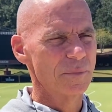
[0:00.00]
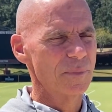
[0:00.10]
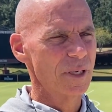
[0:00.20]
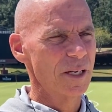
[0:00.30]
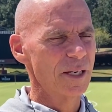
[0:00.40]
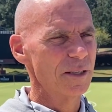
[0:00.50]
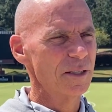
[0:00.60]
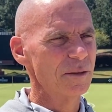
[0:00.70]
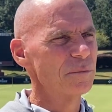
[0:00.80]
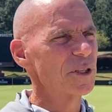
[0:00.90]
I had
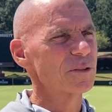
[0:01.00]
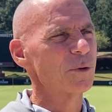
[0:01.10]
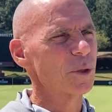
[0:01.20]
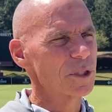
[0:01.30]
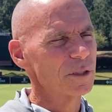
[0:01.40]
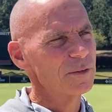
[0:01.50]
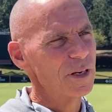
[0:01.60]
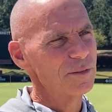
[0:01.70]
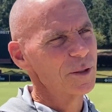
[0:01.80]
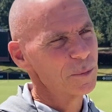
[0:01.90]
the misfortune of
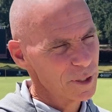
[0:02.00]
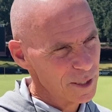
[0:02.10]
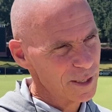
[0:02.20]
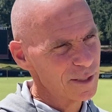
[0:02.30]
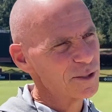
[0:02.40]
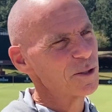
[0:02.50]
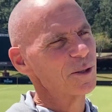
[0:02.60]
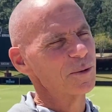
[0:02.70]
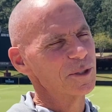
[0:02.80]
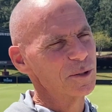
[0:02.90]
having to play against her
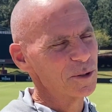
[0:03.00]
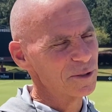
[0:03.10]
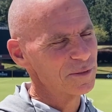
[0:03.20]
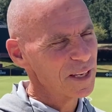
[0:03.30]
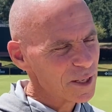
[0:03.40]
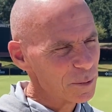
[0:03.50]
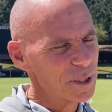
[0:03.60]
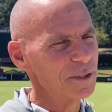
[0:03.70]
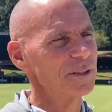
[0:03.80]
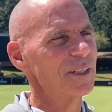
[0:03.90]
when she was at
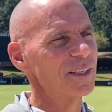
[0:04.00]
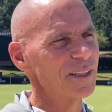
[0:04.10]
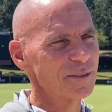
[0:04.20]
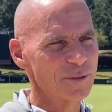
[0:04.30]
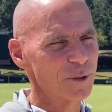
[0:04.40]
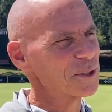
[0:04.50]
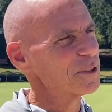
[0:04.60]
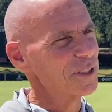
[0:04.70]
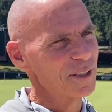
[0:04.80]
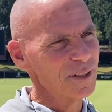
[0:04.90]
Vanderbilt, and
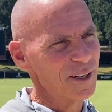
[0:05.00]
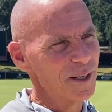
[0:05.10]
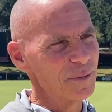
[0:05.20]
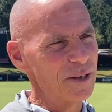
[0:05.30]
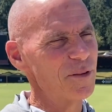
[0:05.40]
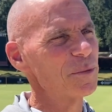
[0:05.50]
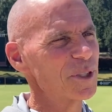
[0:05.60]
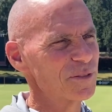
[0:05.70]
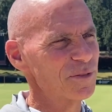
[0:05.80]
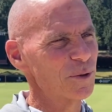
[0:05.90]
unfortunately have the
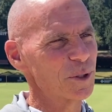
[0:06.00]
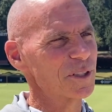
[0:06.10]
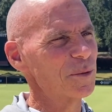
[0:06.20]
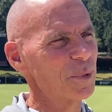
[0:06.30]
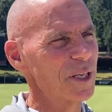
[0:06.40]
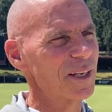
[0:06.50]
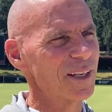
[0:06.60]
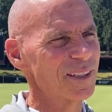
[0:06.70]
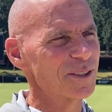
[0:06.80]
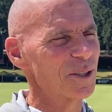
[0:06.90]
misfortune of playing
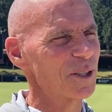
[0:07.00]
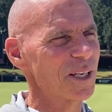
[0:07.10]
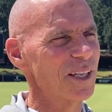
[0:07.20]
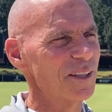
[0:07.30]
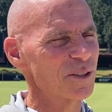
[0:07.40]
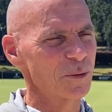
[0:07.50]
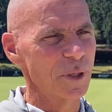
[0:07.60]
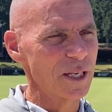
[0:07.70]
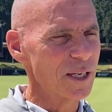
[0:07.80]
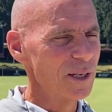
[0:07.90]
against her again this week.